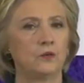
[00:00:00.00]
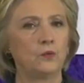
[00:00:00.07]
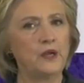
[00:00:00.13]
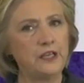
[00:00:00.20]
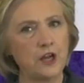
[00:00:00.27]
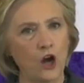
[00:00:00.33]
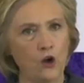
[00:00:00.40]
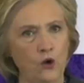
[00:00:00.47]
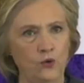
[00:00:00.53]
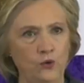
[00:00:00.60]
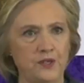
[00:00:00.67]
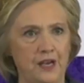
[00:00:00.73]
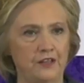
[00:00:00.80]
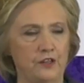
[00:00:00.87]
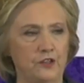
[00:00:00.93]
We know
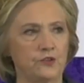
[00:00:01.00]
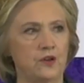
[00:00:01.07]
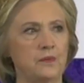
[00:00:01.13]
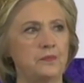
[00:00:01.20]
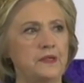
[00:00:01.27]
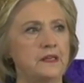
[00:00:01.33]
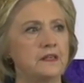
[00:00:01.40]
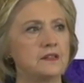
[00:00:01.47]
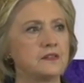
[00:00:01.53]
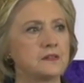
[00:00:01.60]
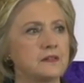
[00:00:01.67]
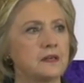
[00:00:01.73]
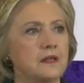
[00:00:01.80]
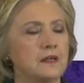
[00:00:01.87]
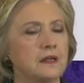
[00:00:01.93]
who Donald Trump
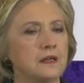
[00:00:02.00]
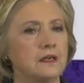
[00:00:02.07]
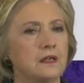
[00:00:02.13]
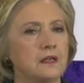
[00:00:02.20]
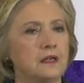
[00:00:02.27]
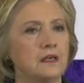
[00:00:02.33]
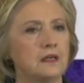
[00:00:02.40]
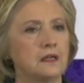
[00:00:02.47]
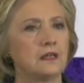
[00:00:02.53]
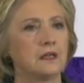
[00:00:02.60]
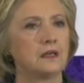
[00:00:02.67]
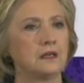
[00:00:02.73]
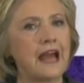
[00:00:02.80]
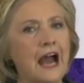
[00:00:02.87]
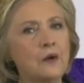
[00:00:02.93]
is.
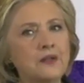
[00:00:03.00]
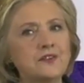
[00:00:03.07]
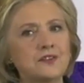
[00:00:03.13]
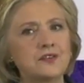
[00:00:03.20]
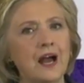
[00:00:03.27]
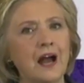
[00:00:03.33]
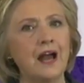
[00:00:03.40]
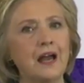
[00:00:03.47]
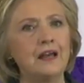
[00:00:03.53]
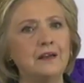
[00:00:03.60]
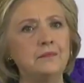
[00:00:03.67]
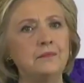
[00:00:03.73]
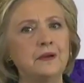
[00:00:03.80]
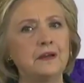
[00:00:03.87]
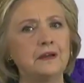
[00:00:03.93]
Now it's
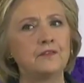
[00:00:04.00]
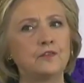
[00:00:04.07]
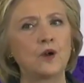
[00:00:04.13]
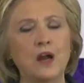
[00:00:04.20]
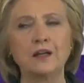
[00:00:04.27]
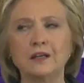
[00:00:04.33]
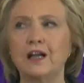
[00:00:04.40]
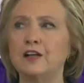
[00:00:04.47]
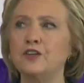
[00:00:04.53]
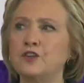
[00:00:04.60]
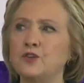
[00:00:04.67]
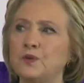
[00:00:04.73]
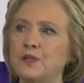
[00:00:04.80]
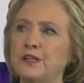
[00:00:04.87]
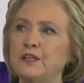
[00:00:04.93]
time for our
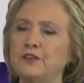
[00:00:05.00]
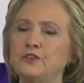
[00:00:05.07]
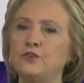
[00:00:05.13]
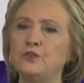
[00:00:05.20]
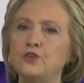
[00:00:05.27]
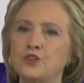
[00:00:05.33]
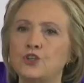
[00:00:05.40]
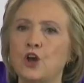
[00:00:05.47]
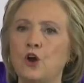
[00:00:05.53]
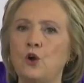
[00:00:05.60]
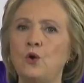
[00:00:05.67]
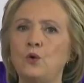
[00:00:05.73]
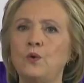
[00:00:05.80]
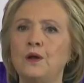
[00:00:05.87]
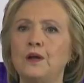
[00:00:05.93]
country to
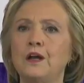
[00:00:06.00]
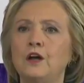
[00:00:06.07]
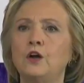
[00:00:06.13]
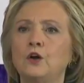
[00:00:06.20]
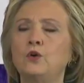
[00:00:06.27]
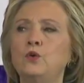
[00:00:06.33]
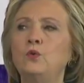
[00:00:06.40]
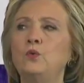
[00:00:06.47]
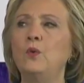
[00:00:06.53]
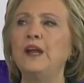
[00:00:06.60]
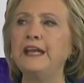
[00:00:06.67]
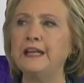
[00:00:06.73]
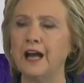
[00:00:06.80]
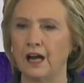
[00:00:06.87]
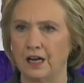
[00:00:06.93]
show who
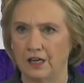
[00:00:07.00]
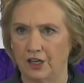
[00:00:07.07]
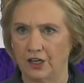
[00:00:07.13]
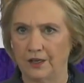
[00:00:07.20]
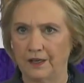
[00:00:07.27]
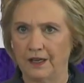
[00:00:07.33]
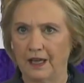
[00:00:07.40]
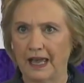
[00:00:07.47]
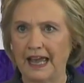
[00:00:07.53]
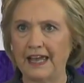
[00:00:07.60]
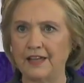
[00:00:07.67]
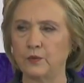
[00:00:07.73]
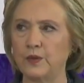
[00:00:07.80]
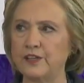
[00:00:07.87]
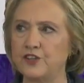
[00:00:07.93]
we are
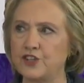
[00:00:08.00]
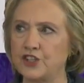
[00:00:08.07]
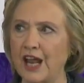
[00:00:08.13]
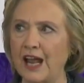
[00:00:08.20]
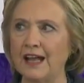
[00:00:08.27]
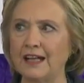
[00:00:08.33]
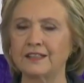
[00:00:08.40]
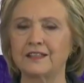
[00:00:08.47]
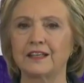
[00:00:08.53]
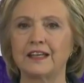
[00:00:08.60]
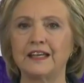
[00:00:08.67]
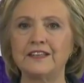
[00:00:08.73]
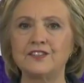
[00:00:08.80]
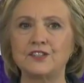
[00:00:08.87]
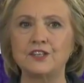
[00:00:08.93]
and reject
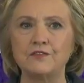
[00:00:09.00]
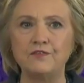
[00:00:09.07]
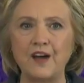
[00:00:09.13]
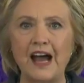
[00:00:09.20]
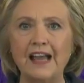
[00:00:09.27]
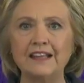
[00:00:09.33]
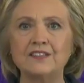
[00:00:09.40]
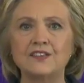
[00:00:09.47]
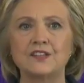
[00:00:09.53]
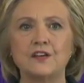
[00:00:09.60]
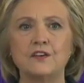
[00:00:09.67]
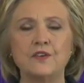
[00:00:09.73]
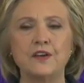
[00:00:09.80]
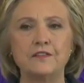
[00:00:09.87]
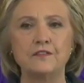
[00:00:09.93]
his
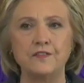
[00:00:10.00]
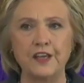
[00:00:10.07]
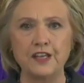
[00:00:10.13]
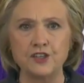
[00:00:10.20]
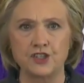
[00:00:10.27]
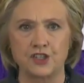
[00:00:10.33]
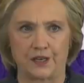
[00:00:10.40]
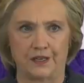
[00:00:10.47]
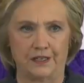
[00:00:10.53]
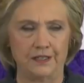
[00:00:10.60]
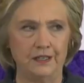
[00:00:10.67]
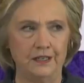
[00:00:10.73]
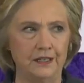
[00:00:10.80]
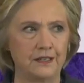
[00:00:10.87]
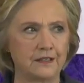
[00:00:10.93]
divisive
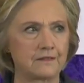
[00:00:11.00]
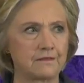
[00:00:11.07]
vision.